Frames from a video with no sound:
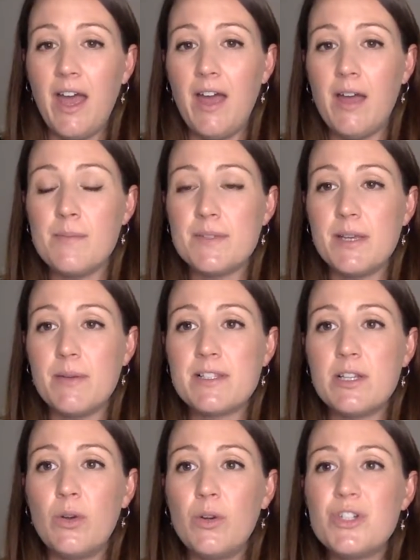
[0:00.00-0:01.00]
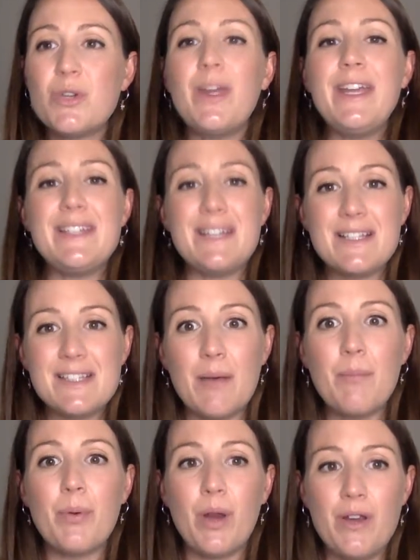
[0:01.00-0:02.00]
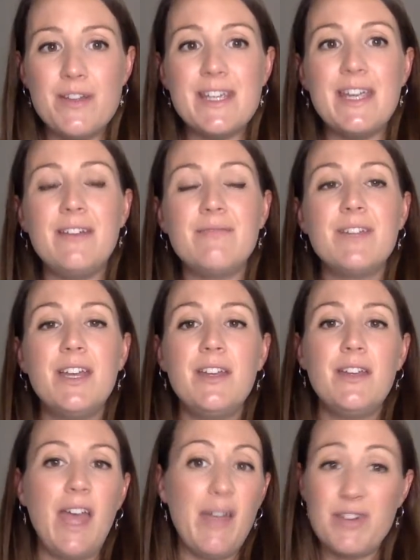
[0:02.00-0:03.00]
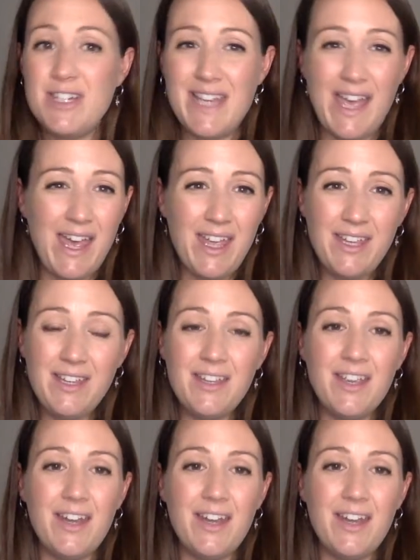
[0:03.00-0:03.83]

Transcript: Um, so as long as you're eating some protein every day,